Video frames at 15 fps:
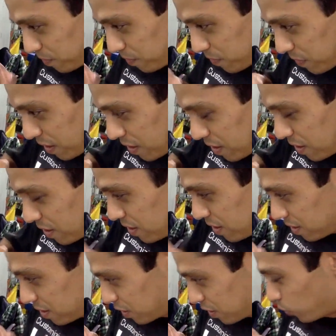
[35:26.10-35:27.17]
The
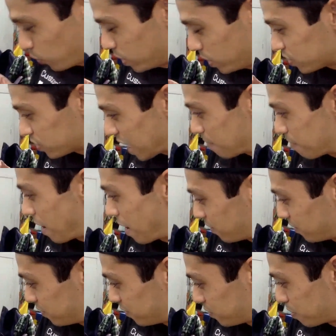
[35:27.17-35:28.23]
wheels
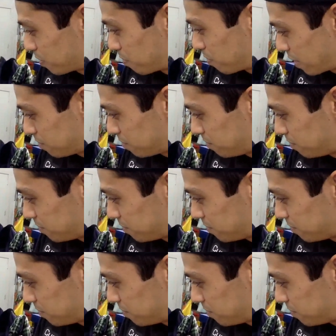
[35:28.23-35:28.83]
came out from the